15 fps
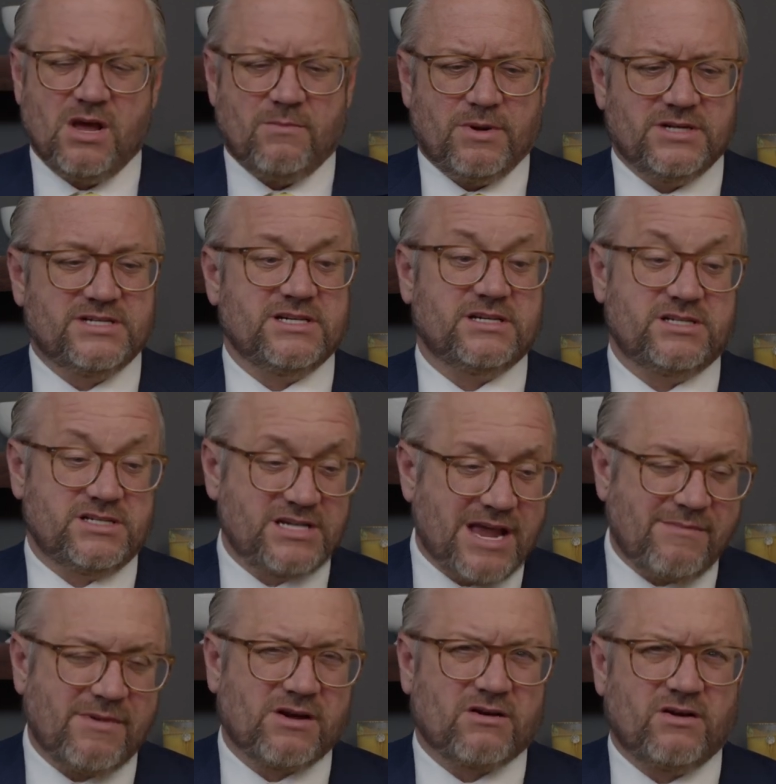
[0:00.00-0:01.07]
But
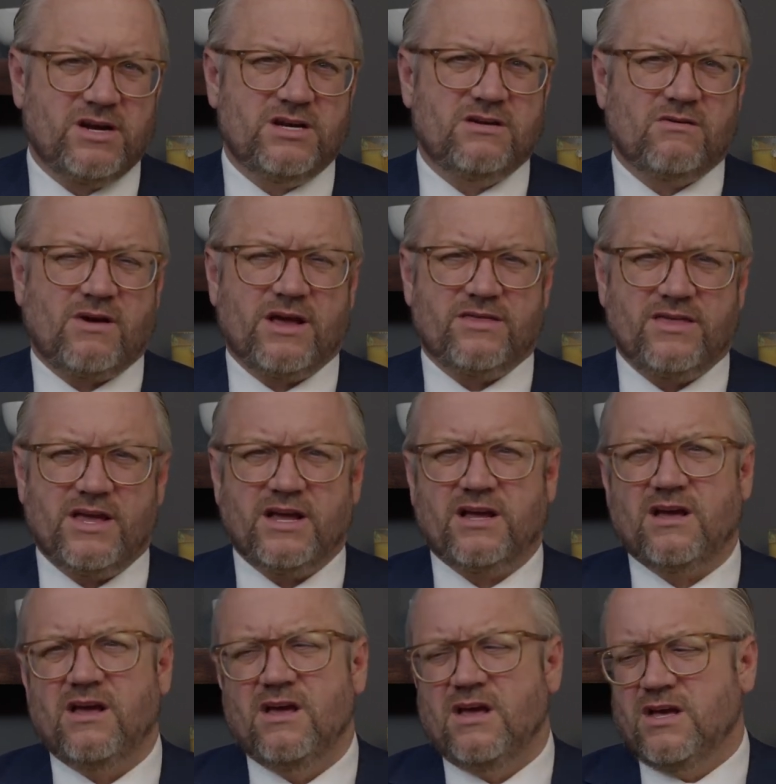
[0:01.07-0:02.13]
systemically, do I think